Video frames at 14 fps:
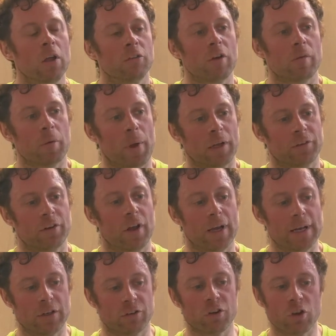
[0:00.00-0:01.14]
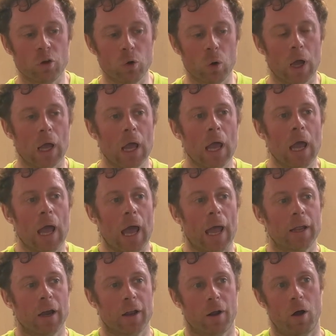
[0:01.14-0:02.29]
Dropped it back to 92
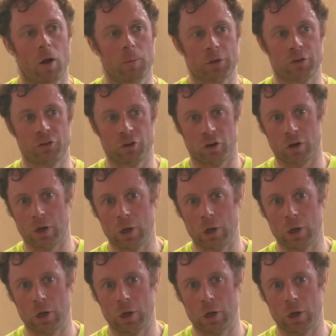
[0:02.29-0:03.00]
and got all but the jerk